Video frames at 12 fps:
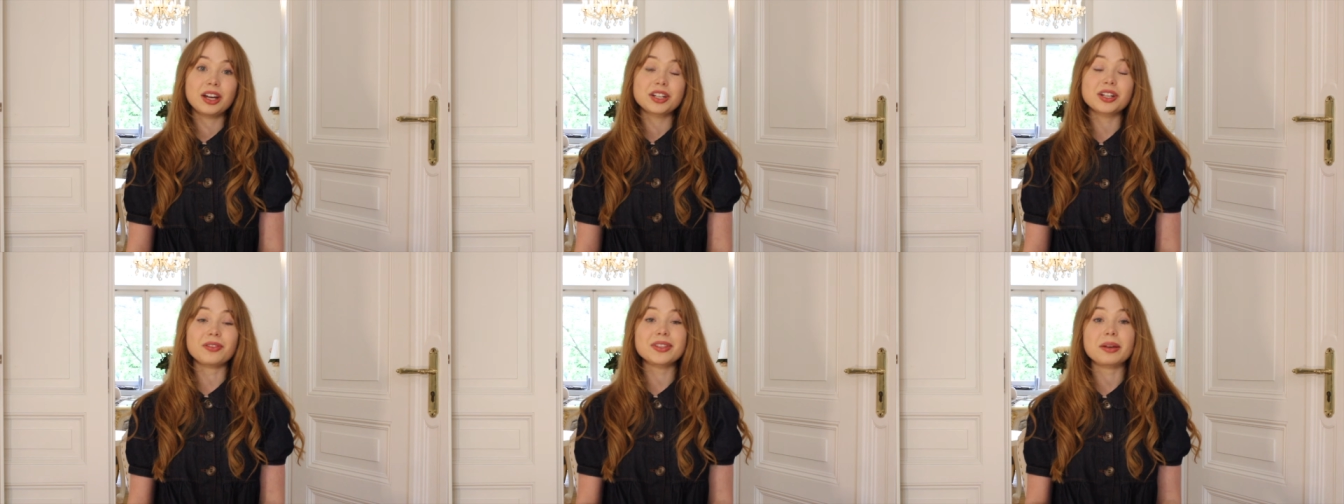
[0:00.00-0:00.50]

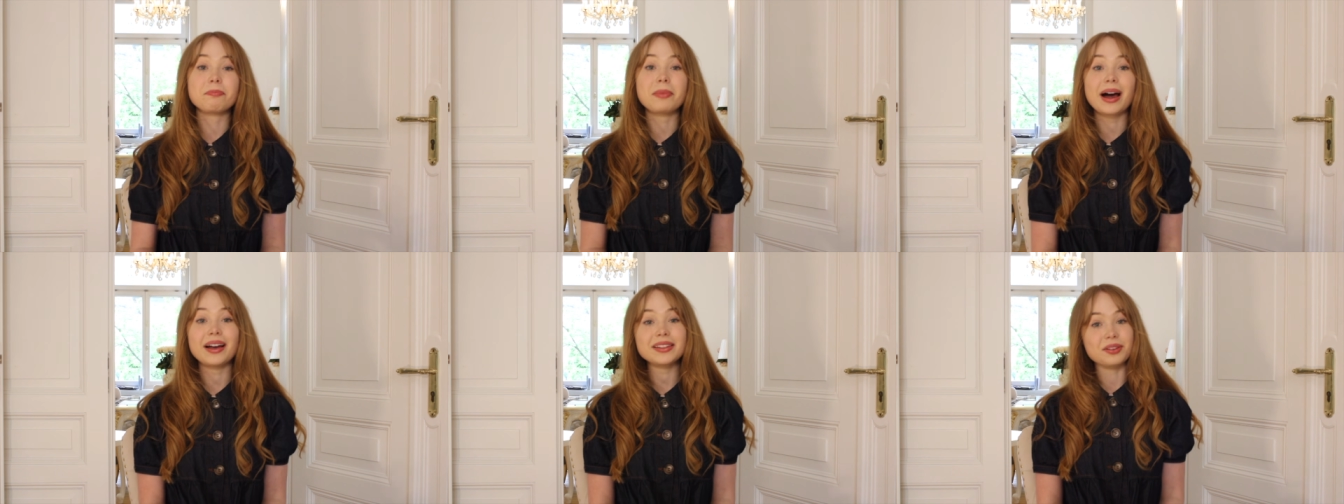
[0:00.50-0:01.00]
shows
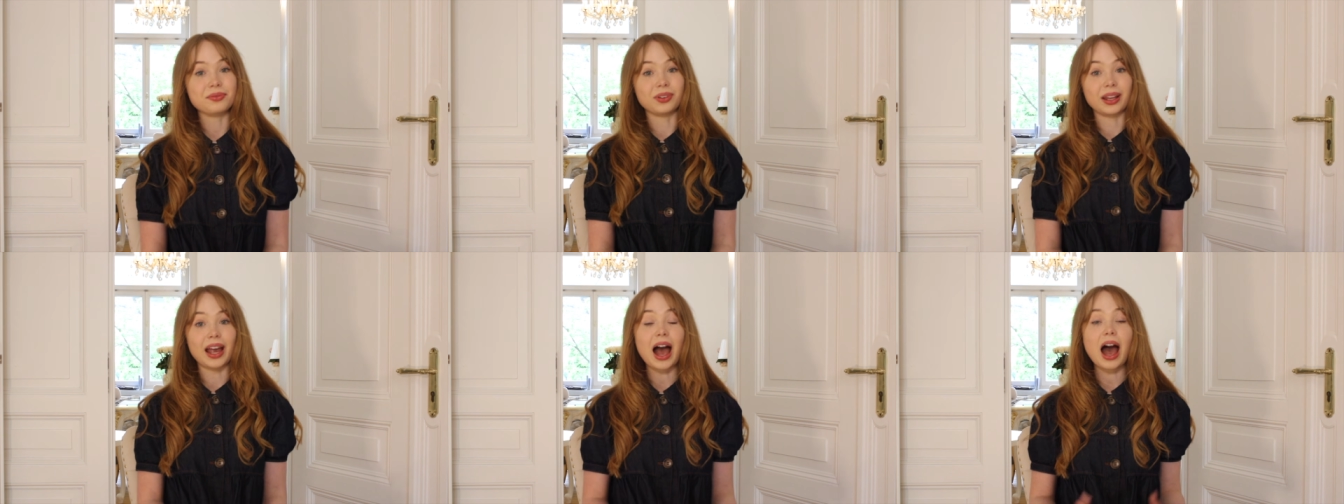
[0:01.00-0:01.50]

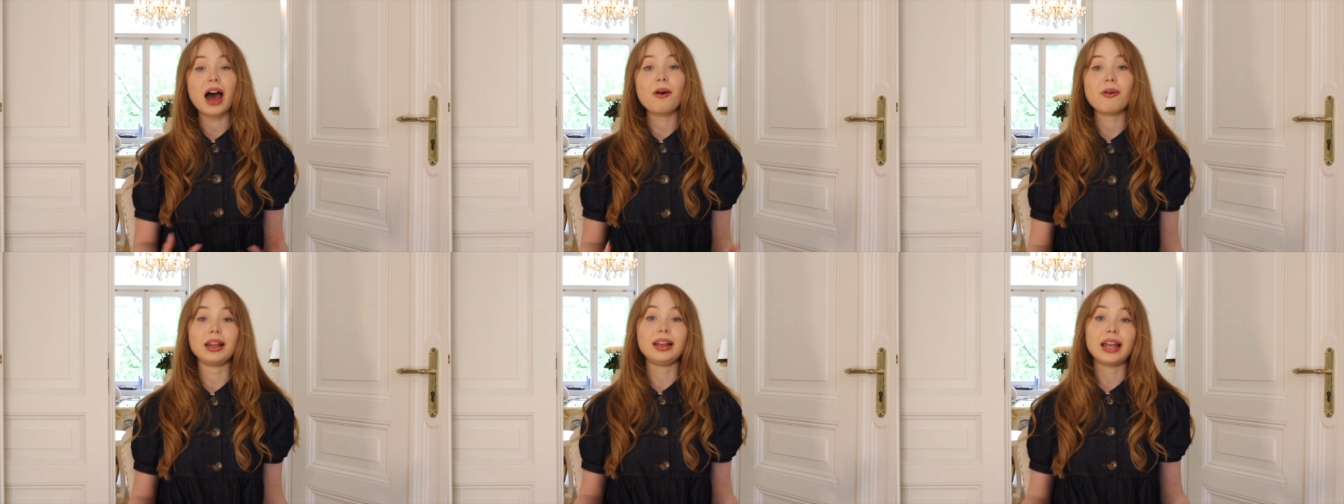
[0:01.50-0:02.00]
masterfully
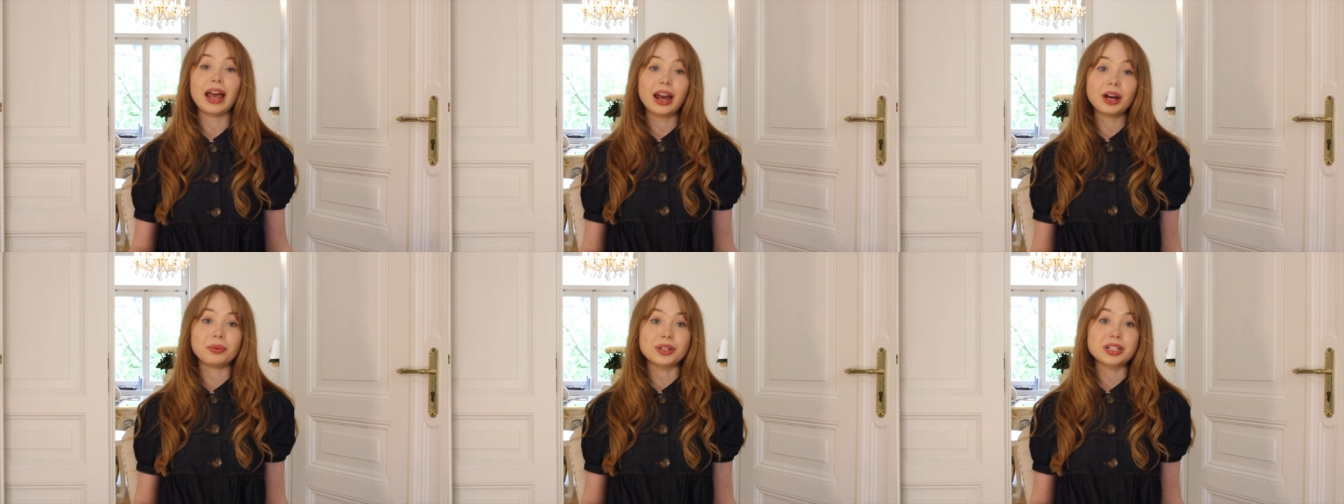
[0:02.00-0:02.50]
how
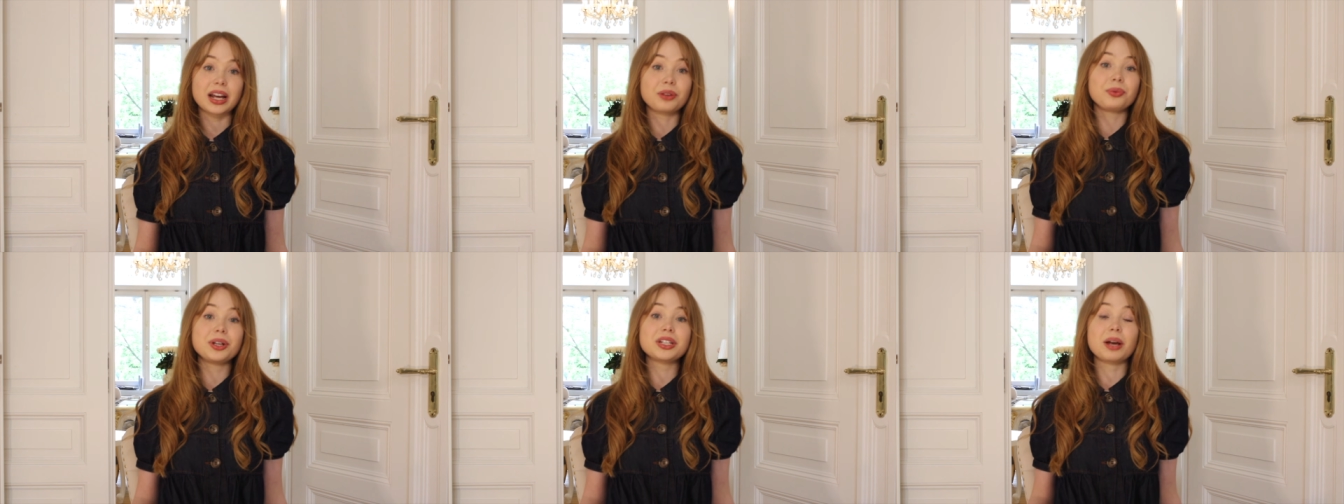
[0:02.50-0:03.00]
language
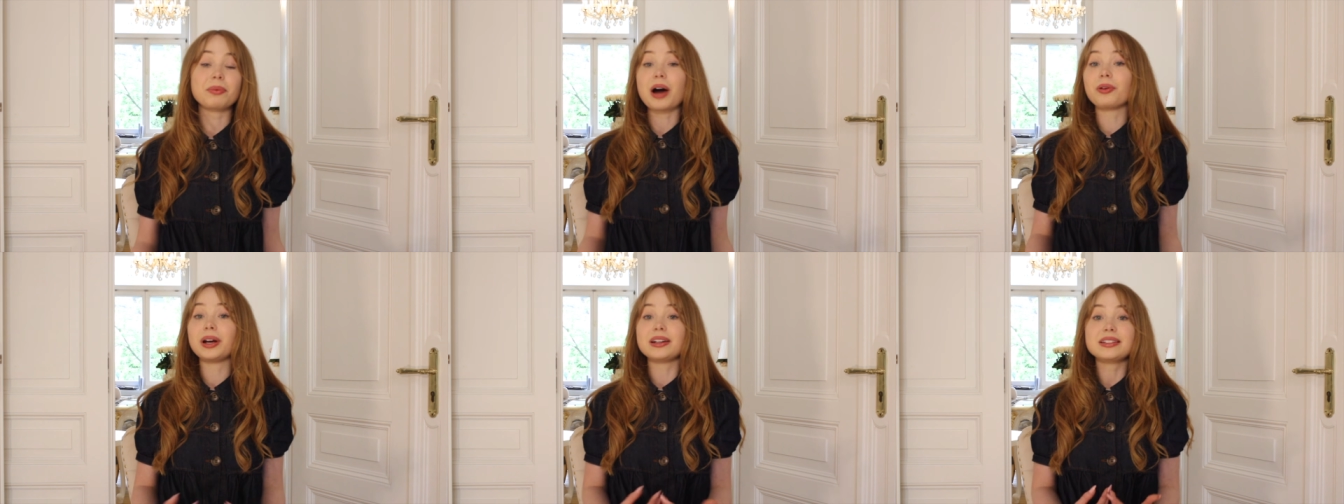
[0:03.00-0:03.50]
can reshape
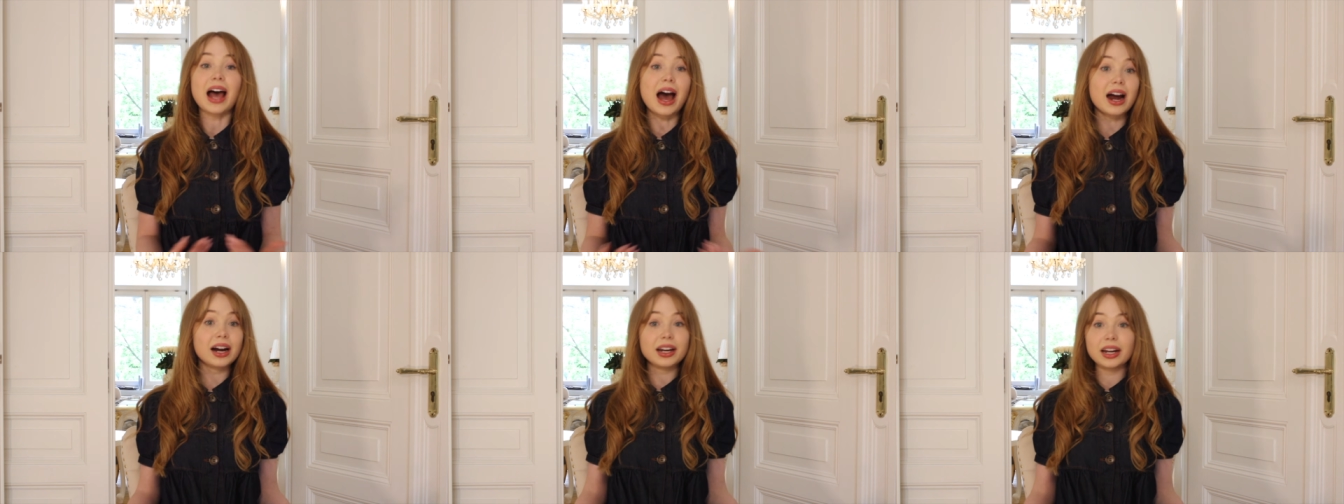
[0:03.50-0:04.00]
our
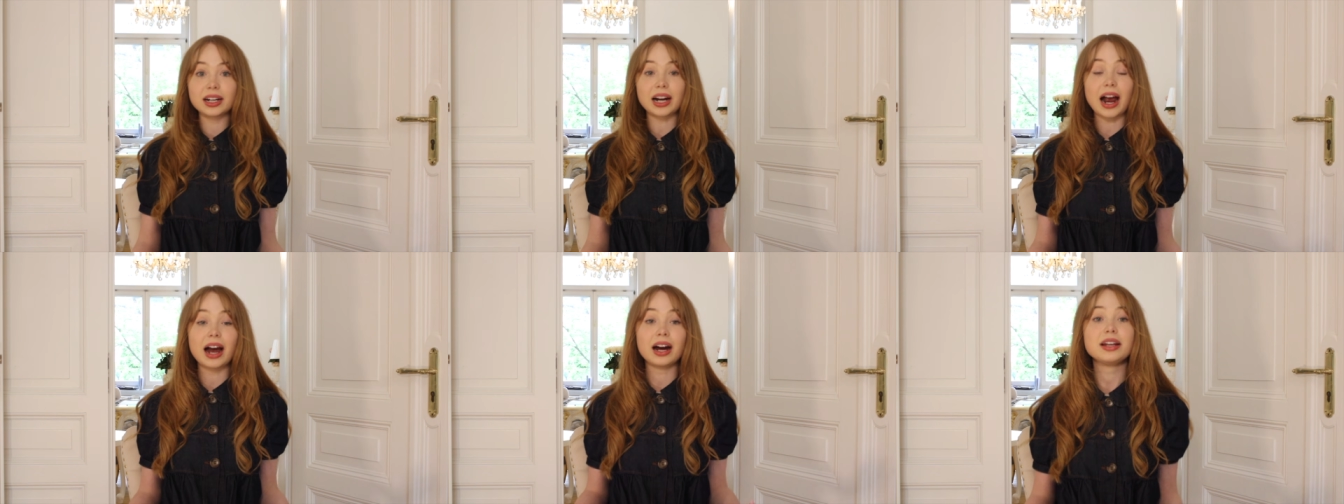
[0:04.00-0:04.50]
entire
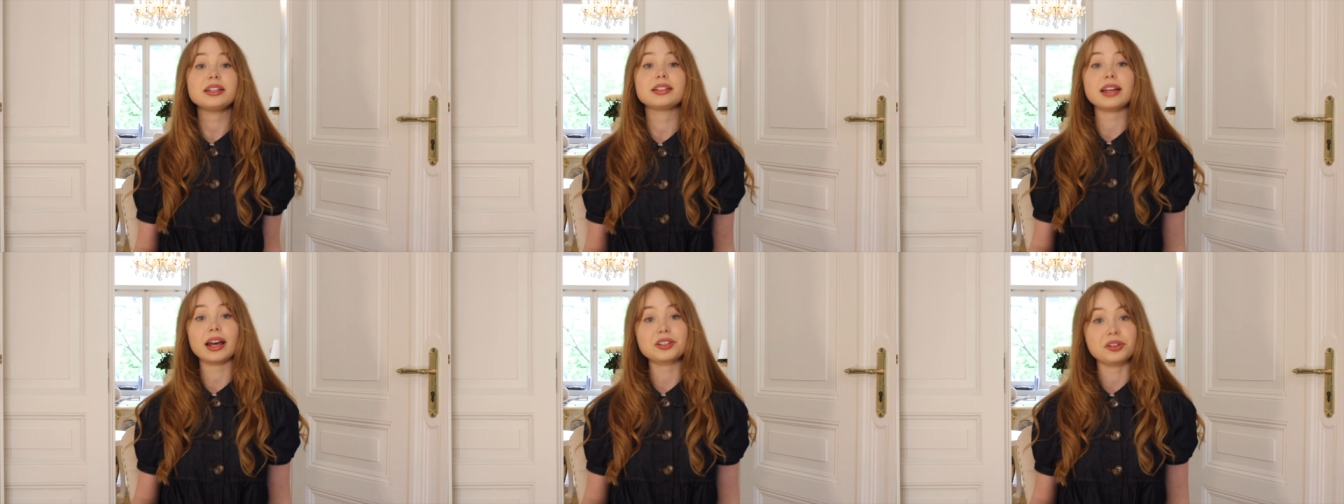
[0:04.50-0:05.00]

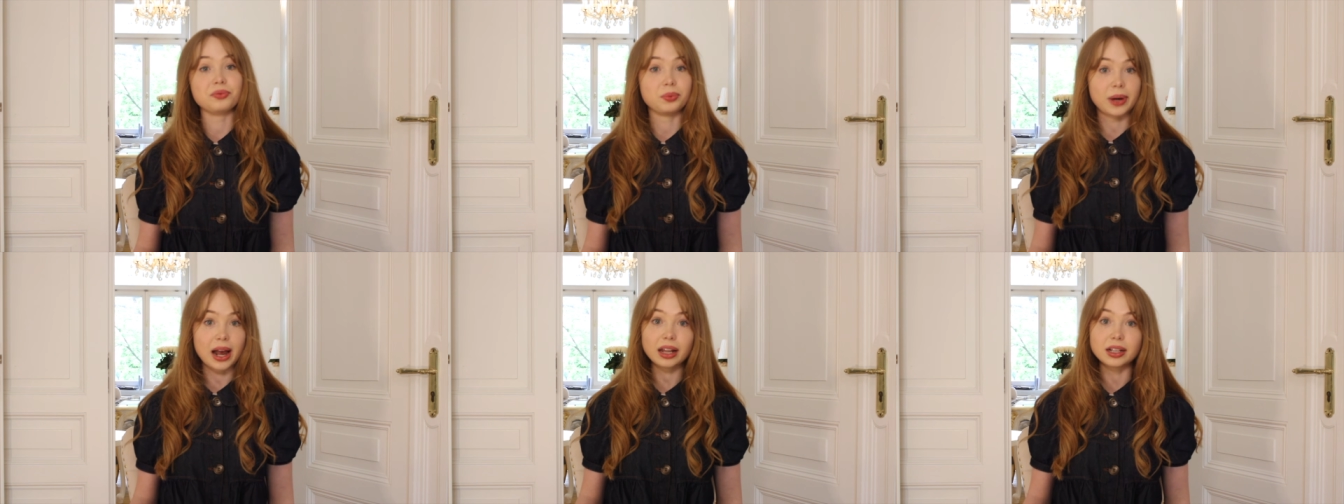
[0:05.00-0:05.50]
architecture of
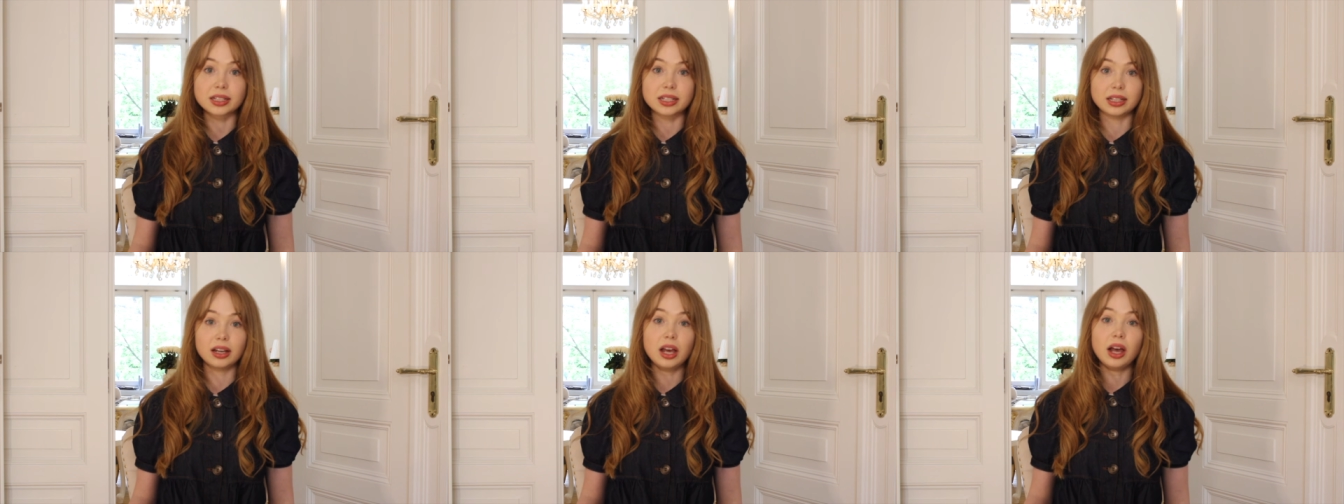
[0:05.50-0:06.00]
reality.